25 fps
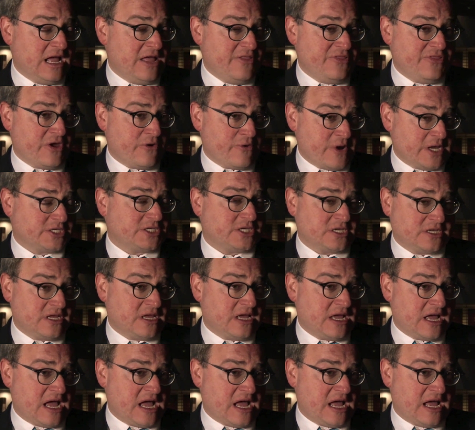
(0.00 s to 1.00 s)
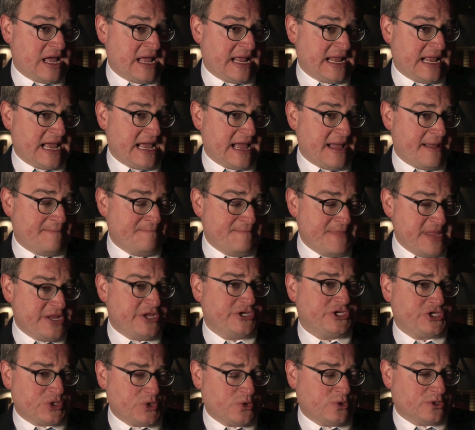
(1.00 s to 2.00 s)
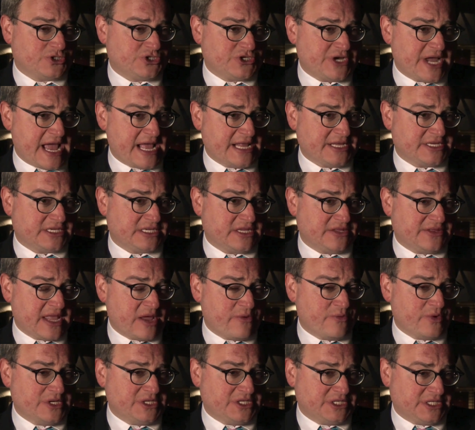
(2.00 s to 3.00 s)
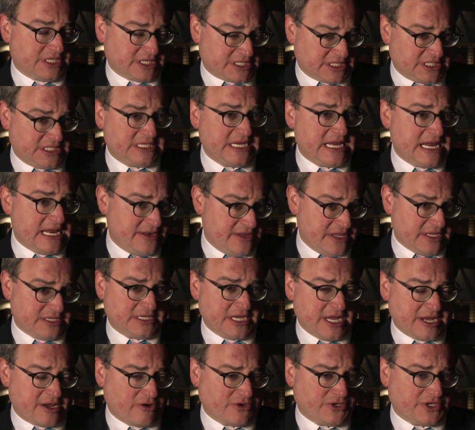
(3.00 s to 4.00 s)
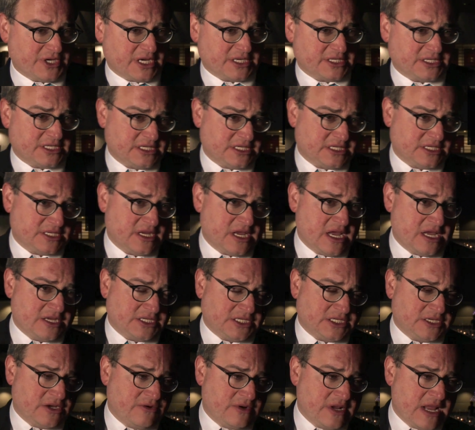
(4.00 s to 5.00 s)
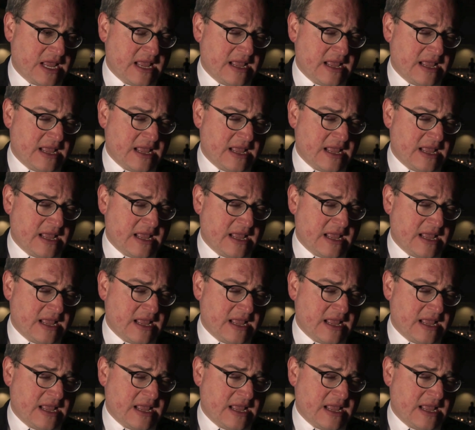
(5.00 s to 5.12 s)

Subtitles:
There is a minuscule chance that they would succeed, this eco-justice suit.